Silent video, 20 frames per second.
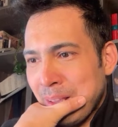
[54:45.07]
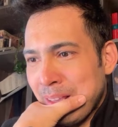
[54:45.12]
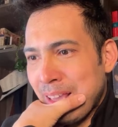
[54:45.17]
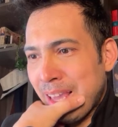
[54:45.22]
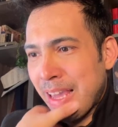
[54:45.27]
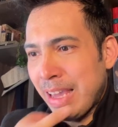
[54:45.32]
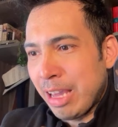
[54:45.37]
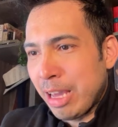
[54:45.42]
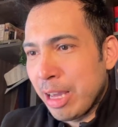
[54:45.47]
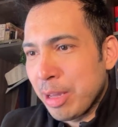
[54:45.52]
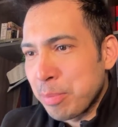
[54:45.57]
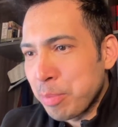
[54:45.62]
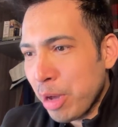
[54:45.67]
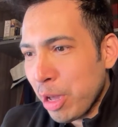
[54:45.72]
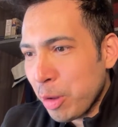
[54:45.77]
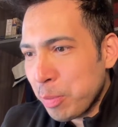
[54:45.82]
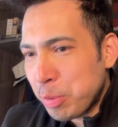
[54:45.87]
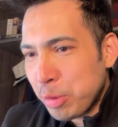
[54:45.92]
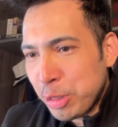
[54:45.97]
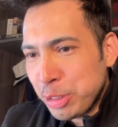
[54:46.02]
Yeah, my
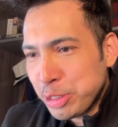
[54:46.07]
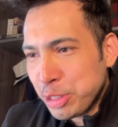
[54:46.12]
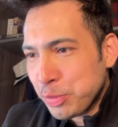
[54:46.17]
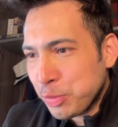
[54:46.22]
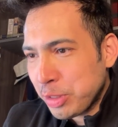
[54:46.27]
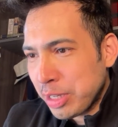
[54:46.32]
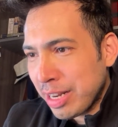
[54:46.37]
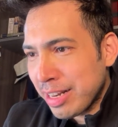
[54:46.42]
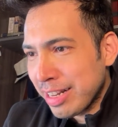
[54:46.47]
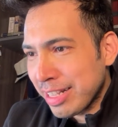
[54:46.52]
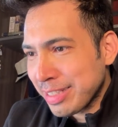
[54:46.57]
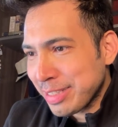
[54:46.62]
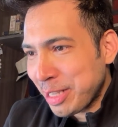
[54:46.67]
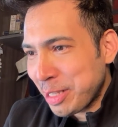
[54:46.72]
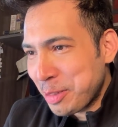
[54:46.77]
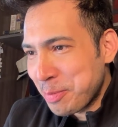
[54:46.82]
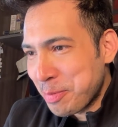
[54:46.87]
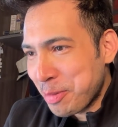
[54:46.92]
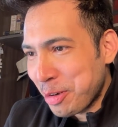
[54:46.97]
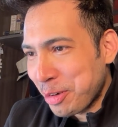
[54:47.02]
apologies for that. Let's get
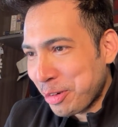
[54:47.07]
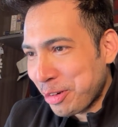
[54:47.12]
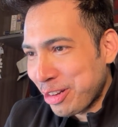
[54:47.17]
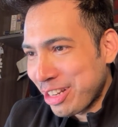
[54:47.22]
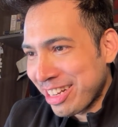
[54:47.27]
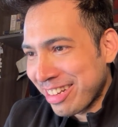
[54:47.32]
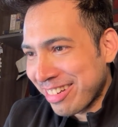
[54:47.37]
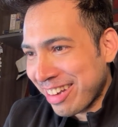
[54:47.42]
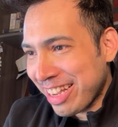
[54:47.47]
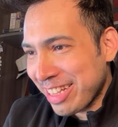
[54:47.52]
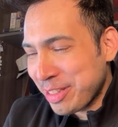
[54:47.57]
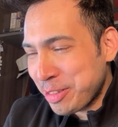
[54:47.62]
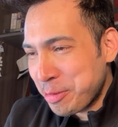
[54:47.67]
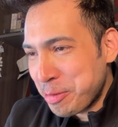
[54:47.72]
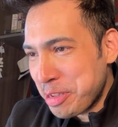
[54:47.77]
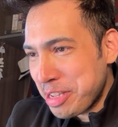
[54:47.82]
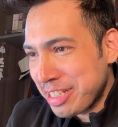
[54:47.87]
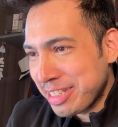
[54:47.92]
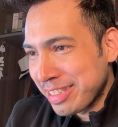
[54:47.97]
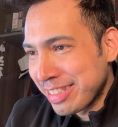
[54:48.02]
the ball rolling right
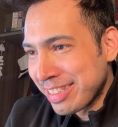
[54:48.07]
away.